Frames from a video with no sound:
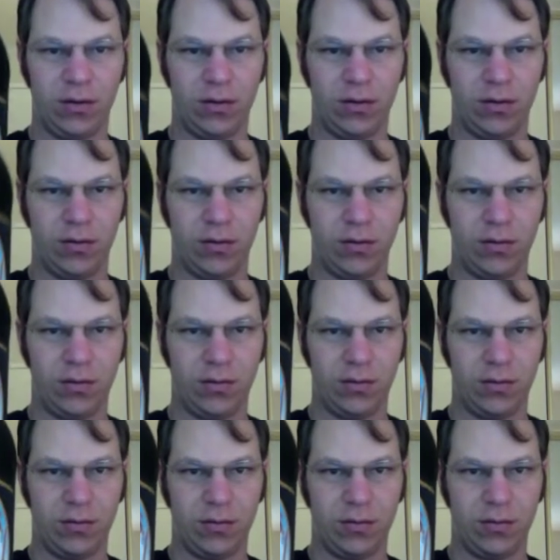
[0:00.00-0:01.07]

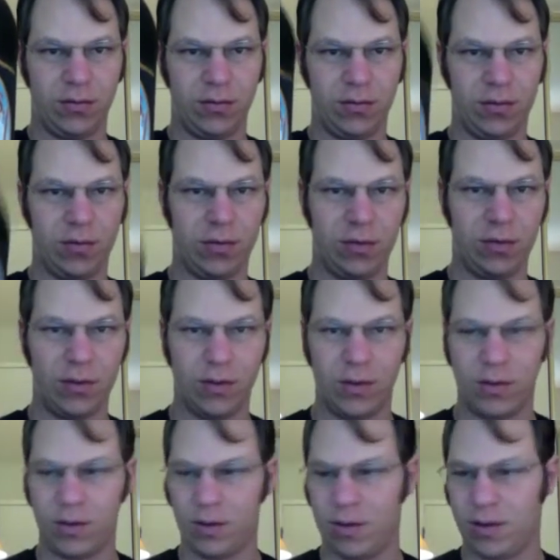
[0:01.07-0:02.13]

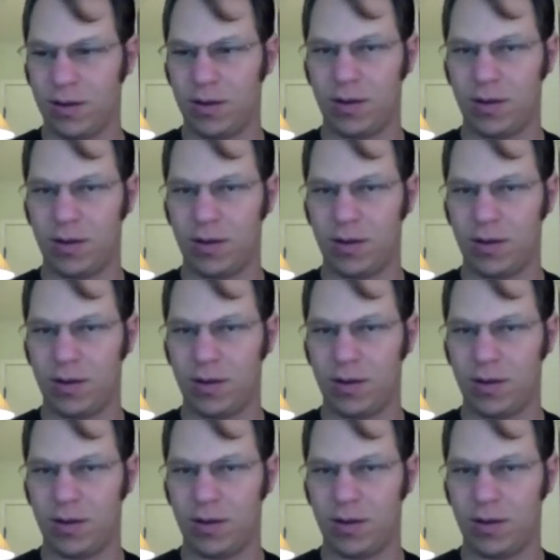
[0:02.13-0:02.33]
No one is speaking in this clip.